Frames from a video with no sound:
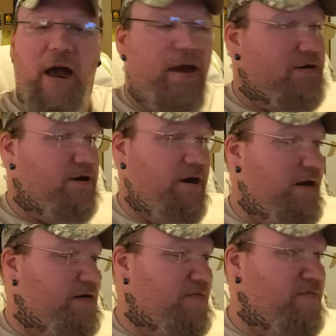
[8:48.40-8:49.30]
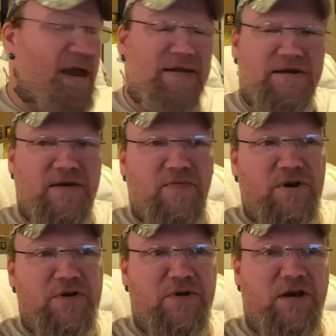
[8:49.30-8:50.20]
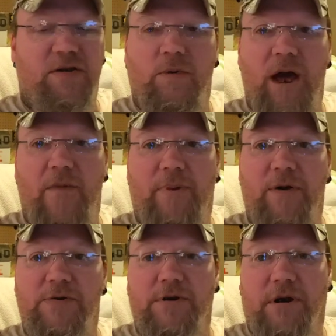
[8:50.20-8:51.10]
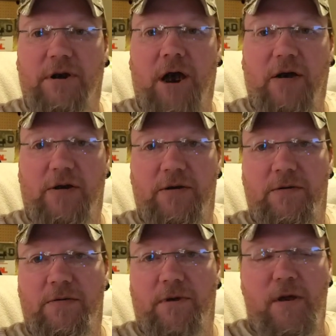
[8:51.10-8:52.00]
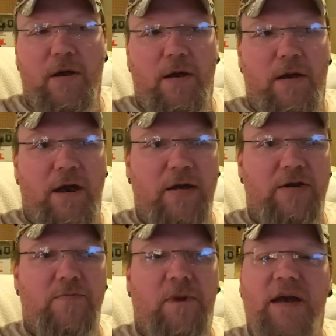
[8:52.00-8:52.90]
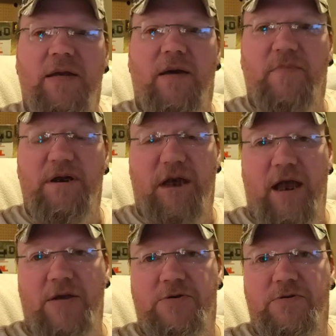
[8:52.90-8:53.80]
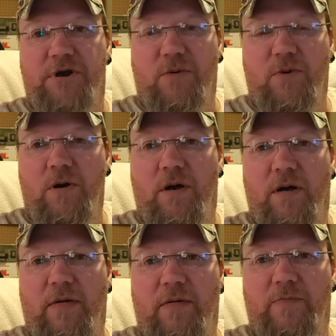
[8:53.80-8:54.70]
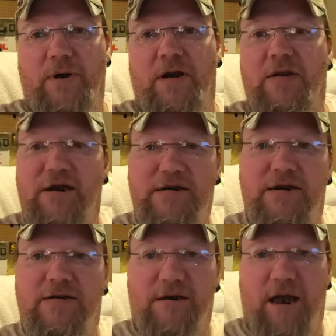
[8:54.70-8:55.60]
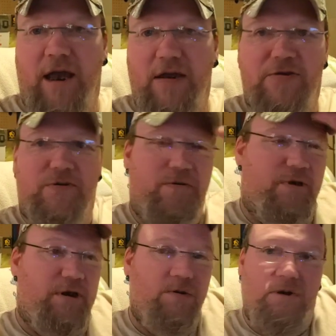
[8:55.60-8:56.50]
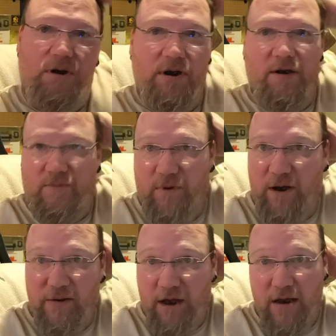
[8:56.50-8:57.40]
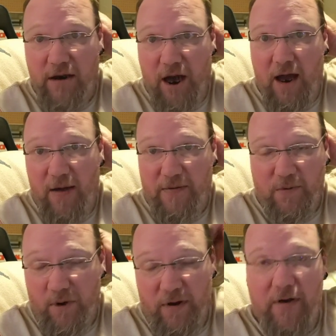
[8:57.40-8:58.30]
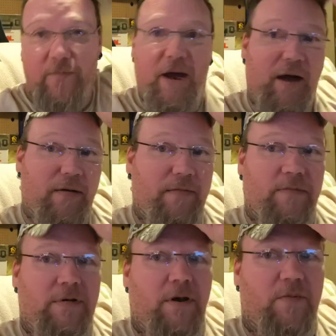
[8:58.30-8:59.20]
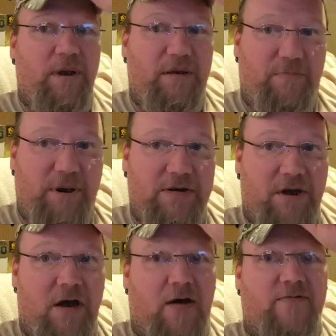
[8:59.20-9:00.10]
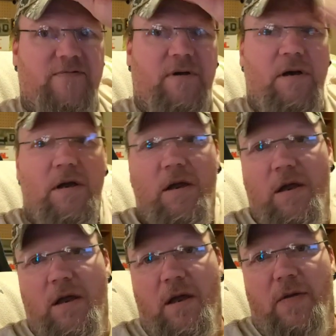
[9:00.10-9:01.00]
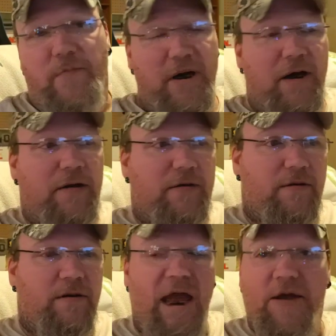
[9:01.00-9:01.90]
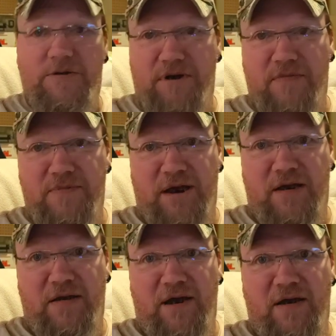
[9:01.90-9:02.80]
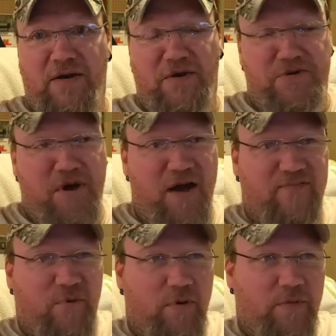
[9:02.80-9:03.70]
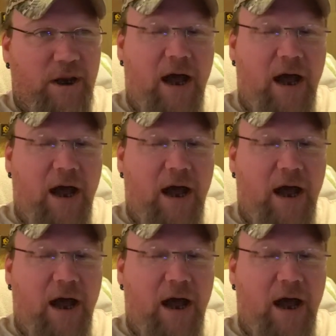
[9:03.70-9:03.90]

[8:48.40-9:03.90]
It's amazing when you get the right person to talk to. You may not be the answer you want, but at least it's an answer that you can live with and not have to worry about, being pissed off. But now something's getting done and they're trying for it. But